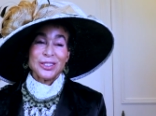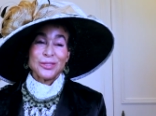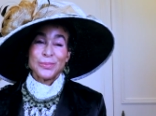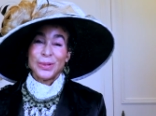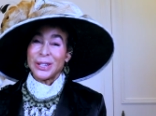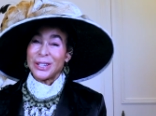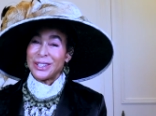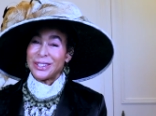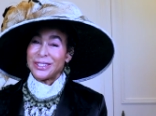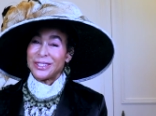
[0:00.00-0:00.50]

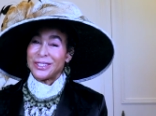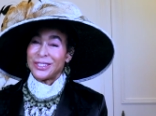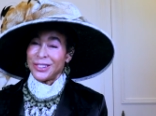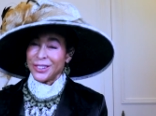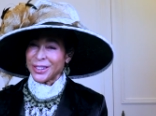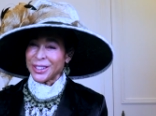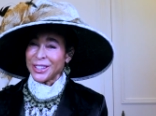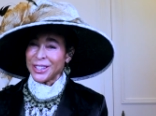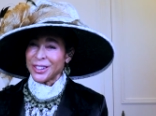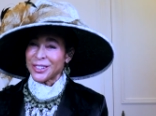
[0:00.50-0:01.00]
But
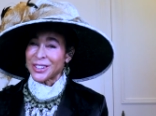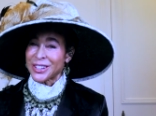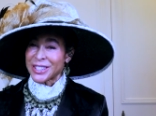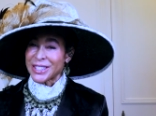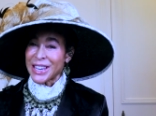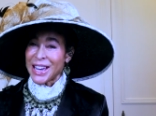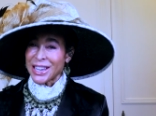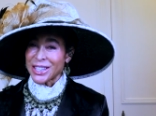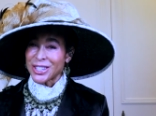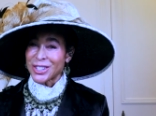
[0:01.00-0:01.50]
nuclear
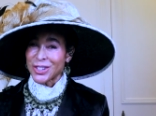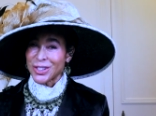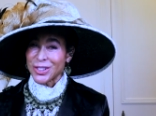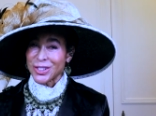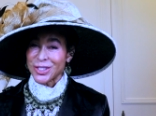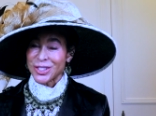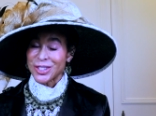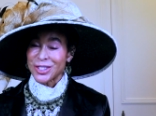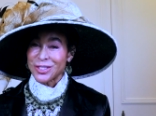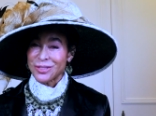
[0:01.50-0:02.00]

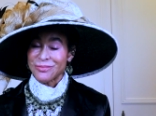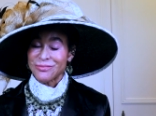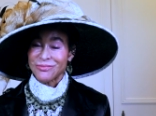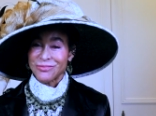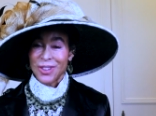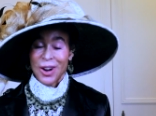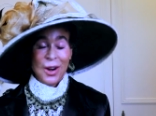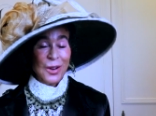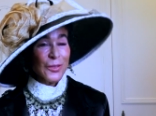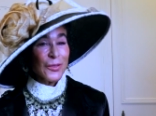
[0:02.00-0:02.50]
disasters
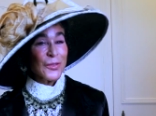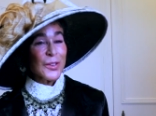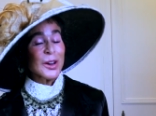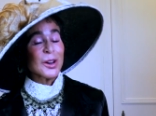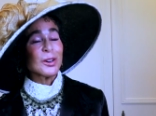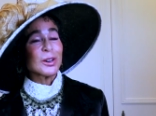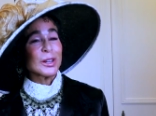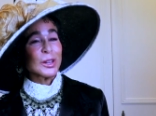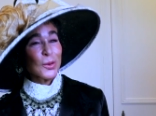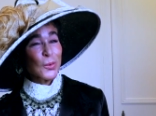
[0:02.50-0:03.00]
are
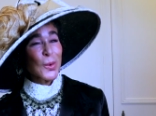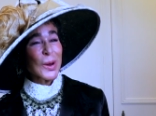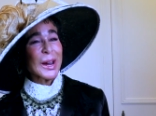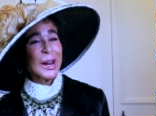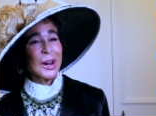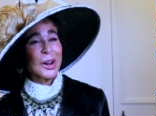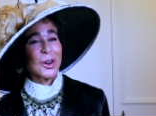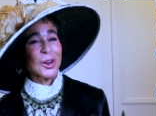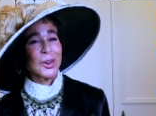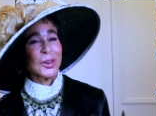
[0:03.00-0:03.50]
fairly
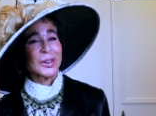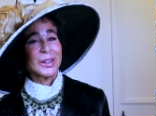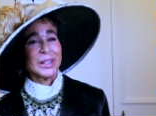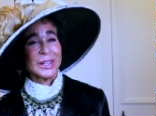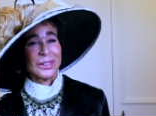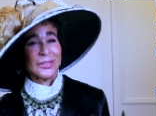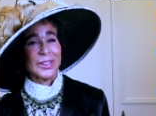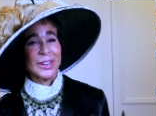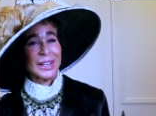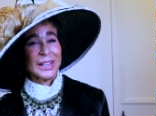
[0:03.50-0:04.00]
rare
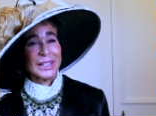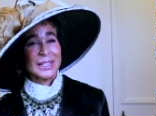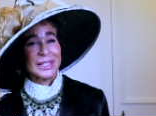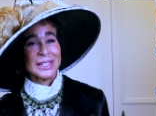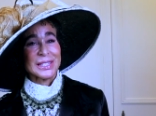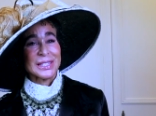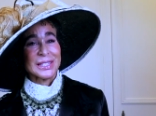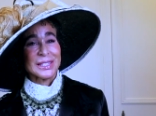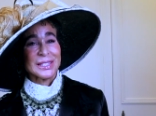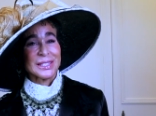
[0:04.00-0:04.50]
events.
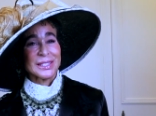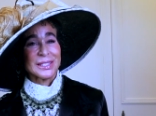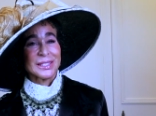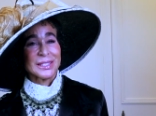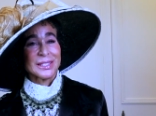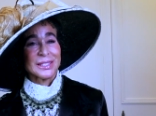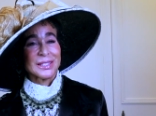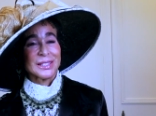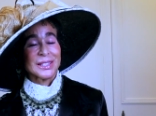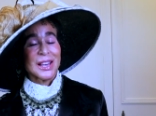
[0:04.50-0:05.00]

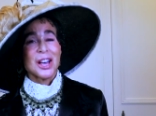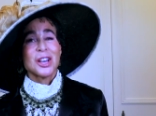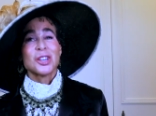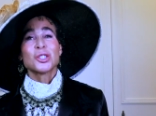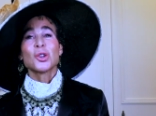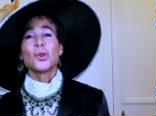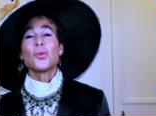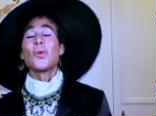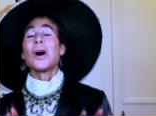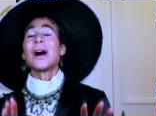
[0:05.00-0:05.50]

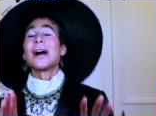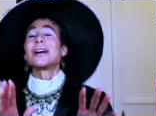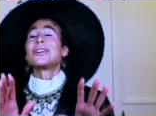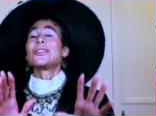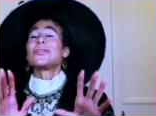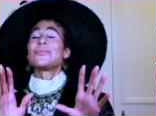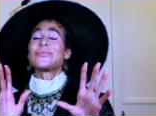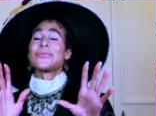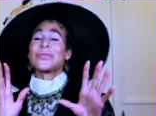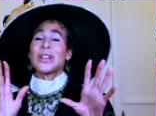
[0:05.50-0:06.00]
So
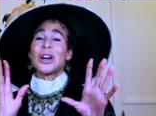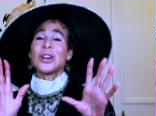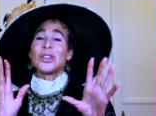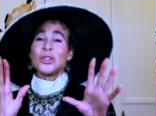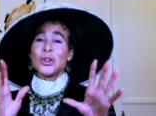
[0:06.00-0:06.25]
while a